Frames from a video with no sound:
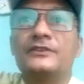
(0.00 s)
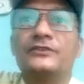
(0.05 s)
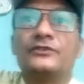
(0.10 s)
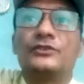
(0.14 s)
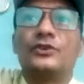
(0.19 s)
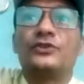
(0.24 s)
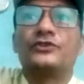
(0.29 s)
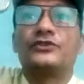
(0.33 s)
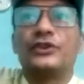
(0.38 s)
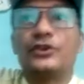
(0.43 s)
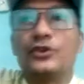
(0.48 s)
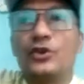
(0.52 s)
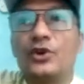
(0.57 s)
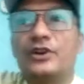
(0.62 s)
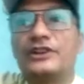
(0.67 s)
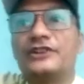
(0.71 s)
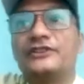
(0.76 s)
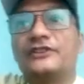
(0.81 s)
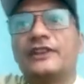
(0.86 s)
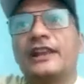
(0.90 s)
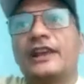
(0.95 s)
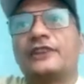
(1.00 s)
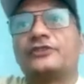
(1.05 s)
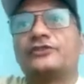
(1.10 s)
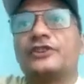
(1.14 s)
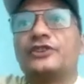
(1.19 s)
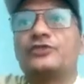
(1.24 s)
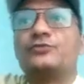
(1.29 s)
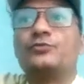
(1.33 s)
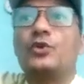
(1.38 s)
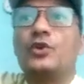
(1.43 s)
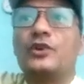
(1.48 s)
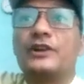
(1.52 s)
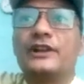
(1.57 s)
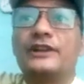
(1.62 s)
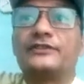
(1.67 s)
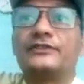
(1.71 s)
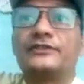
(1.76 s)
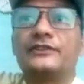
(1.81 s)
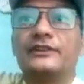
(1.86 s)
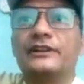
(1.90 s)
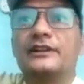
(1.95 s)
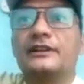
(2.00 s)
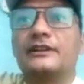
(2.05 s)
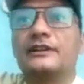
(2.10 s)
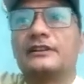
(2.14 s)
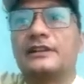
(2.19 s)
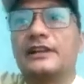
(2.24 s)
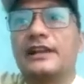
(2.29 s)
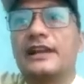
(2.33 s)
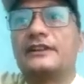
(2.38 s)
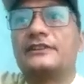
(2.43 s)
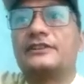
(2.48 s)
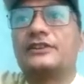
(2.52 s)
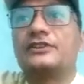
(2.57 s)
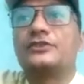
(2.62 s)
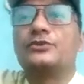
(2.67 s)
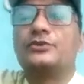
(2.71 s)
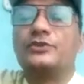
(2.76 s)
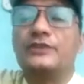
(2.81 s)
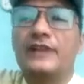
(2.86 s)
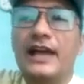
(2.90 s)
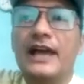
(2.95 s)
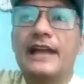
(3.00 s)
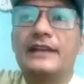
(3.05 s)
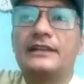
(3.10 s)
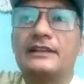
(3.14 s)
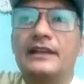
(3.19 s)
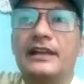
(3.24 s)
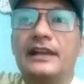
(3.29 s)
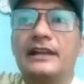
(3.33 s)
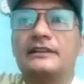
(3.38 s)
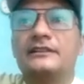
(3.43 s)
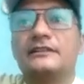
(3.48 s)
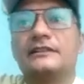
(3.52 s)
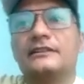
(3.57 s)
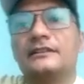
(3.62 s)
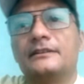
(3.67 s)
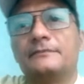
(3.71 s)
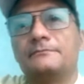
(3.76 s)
So Securities and Exchange Board is connected to that, and